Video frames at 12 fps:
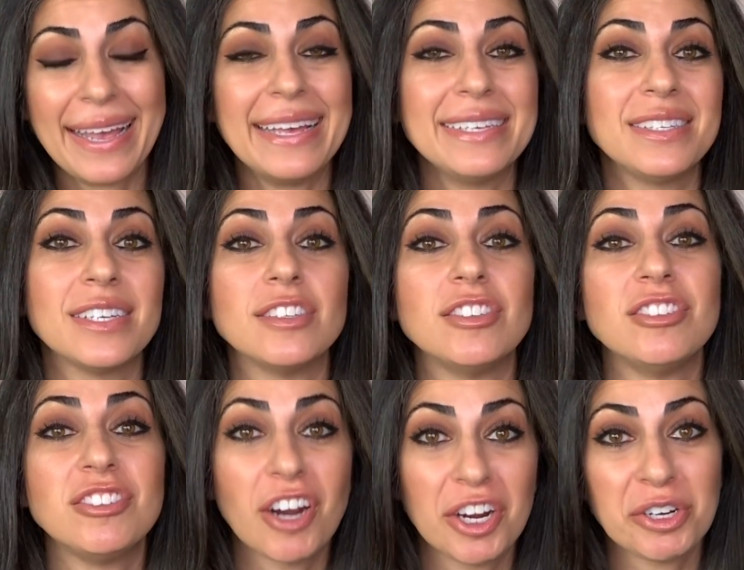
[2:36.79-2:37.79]
is to
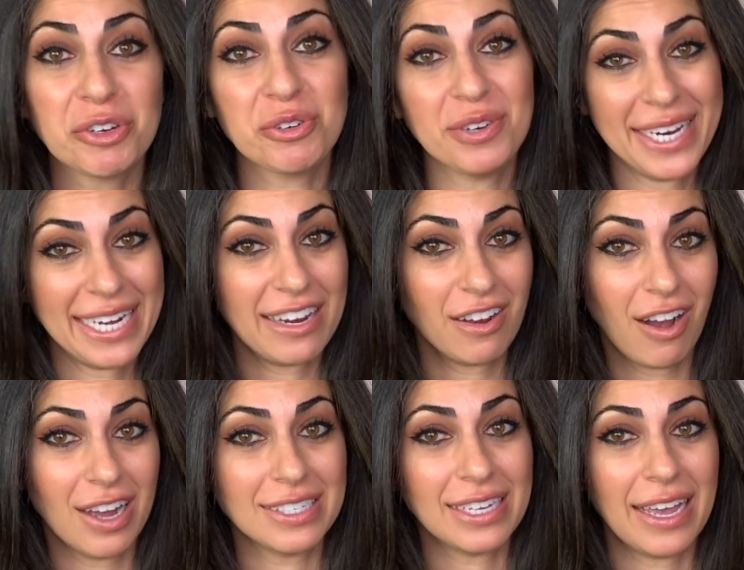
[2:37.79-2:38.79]
start creating
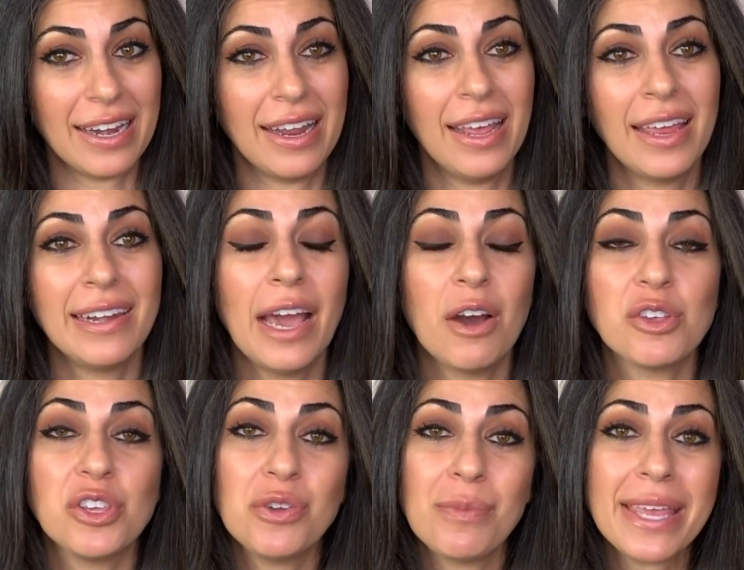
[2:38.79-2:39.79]
content. Now,
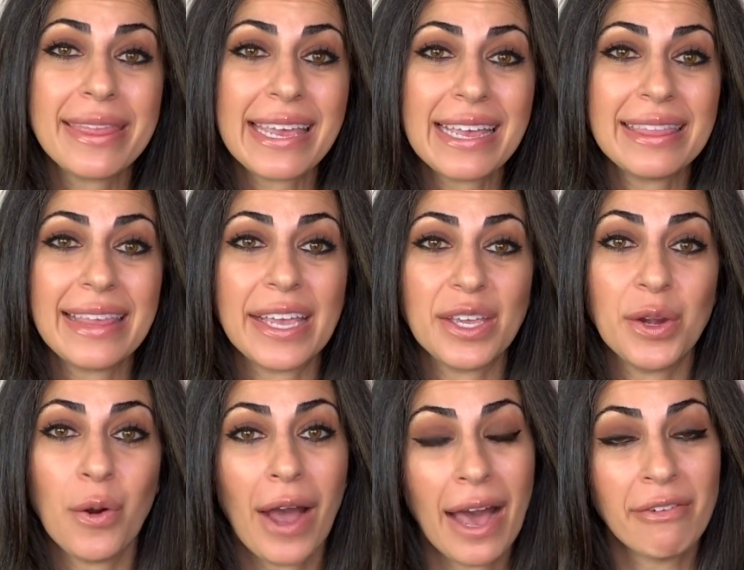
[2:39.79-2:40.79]
you may think that you
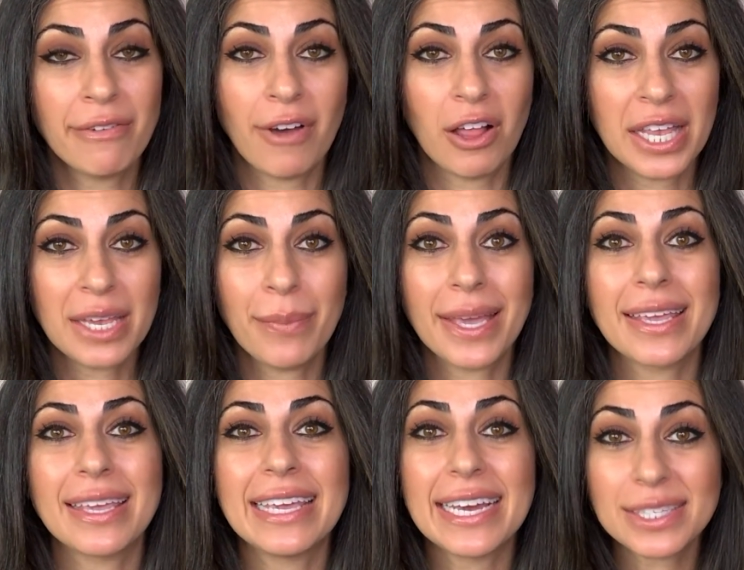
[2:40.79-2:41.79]
don't have a following,
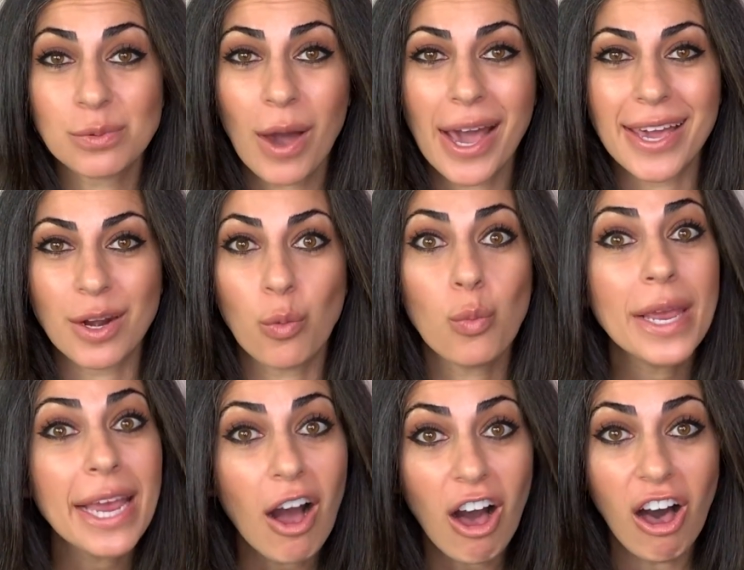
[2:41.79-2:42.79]
but guess what?
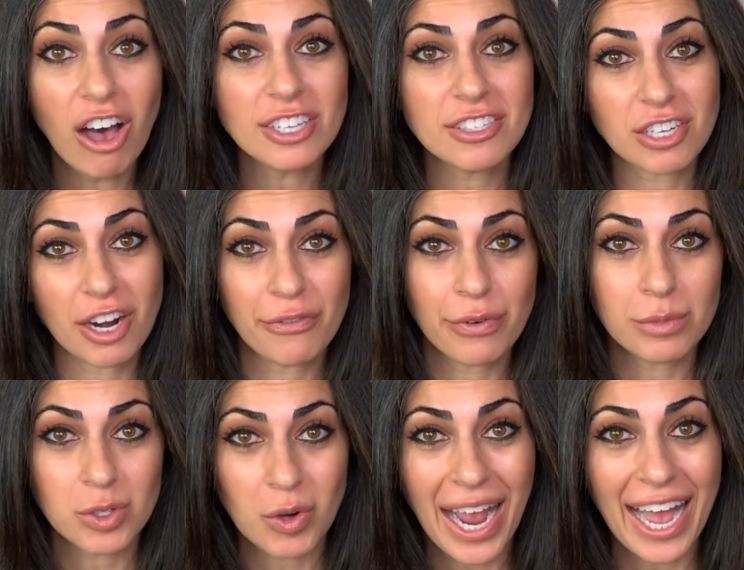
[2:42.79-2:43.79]
We all start from
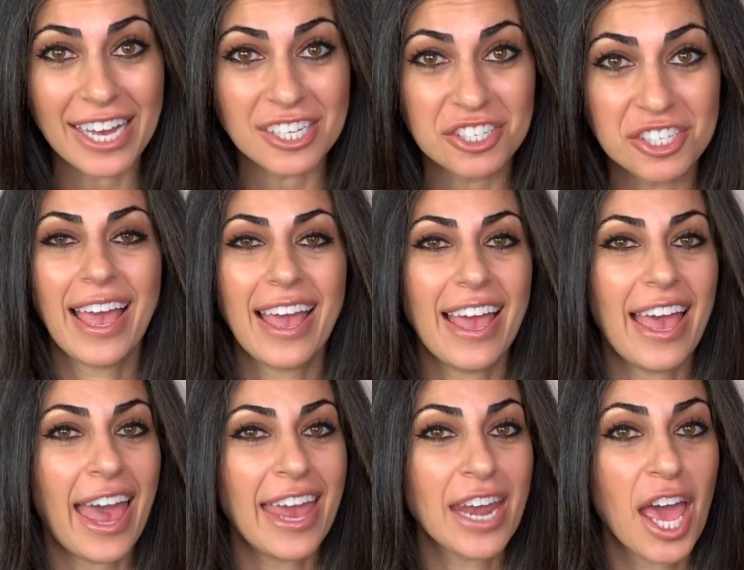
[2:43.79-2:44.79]
scratch.
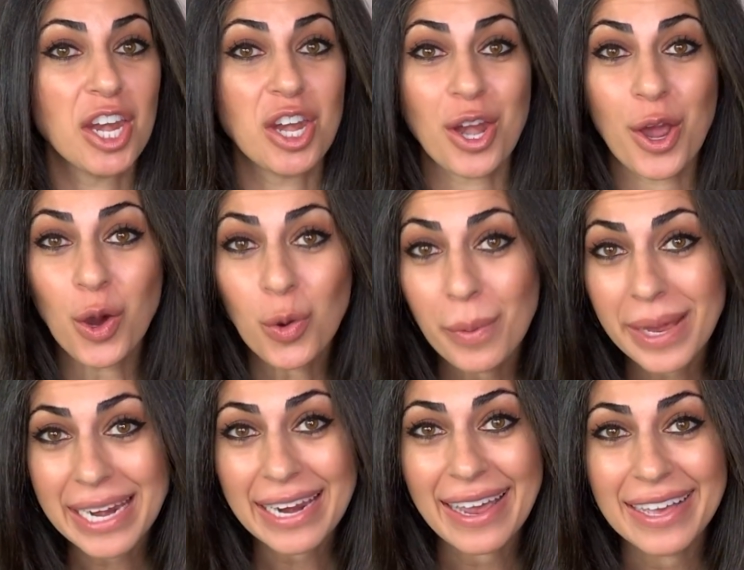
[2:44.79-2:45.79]
And
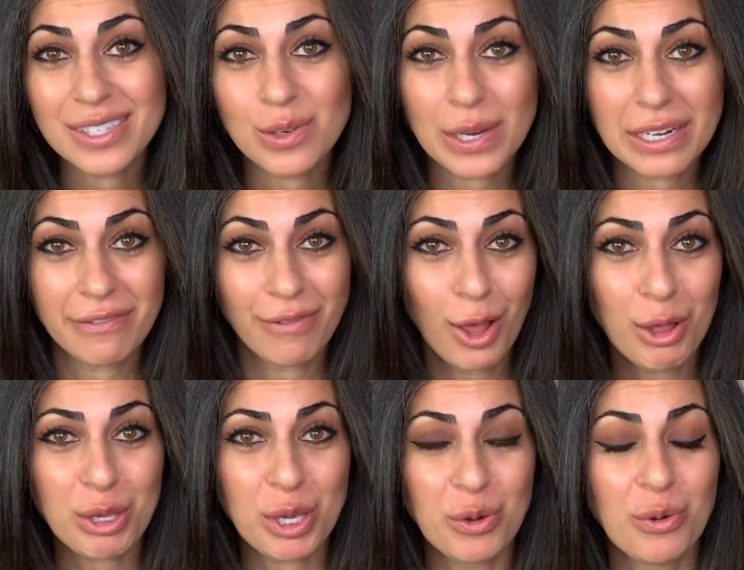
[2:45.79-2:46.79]
nobody is going to follow
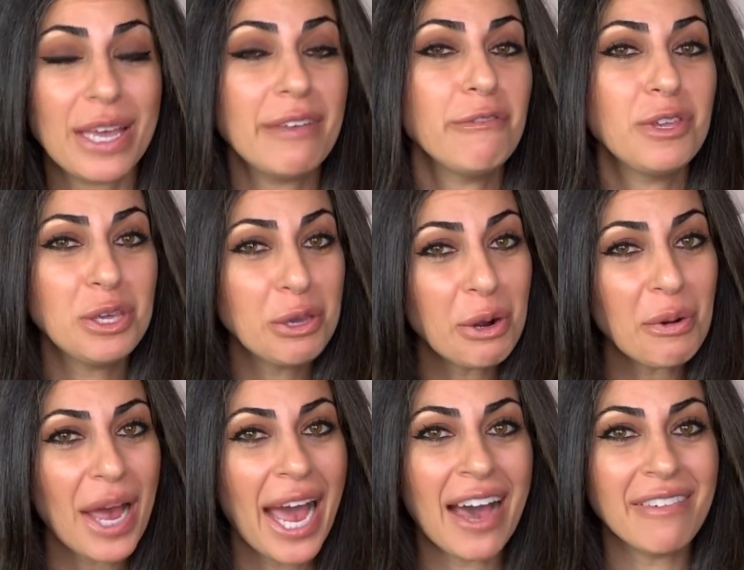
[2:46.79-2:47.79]
you if you
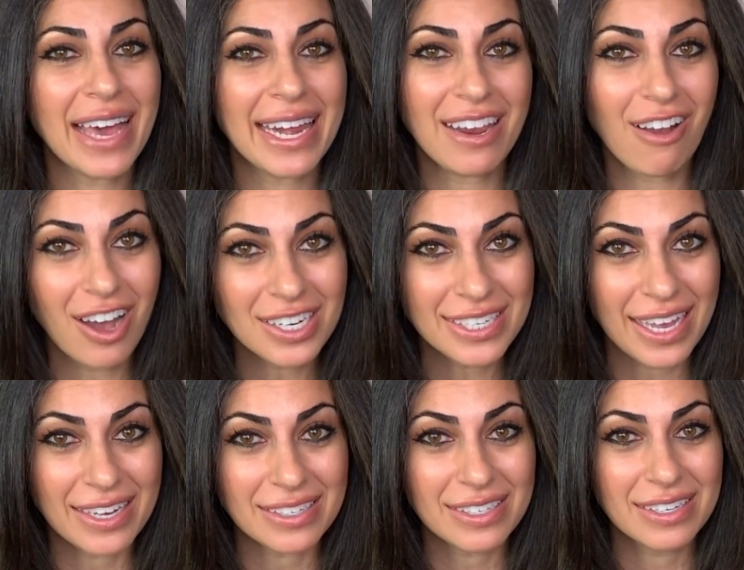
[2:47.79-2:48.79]
don't have any
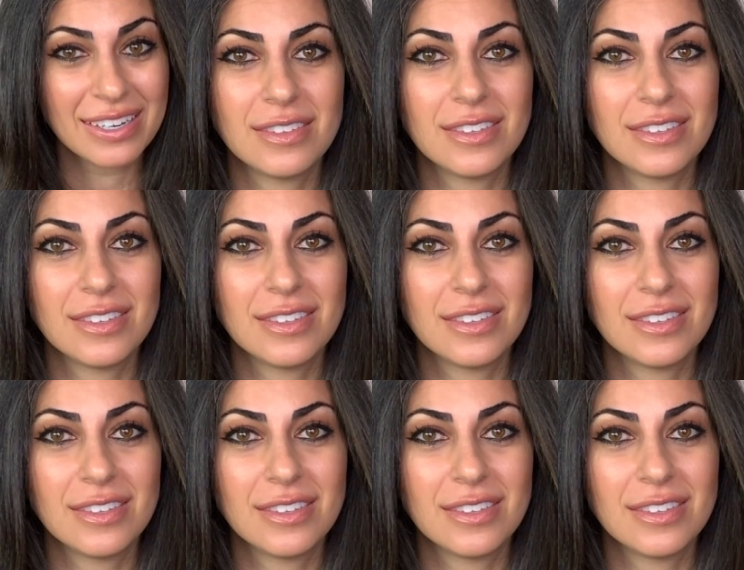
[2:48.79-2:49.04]
content.